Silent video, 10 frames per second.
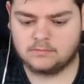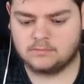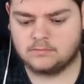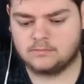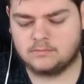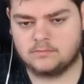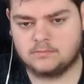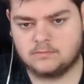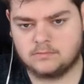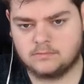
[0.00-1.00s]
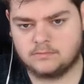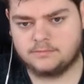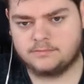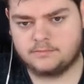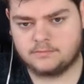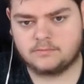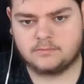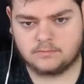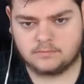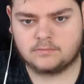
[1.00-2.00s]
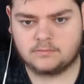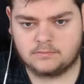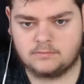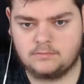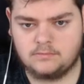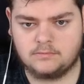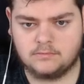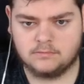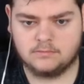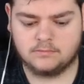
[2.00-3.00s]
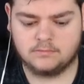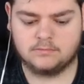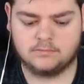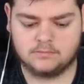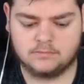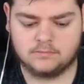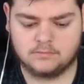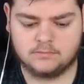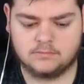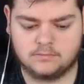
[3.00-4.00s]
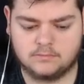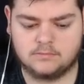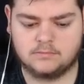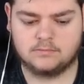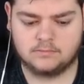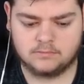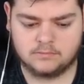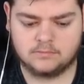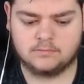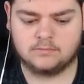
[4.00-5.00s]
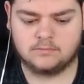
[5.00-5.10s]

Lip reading: (silent)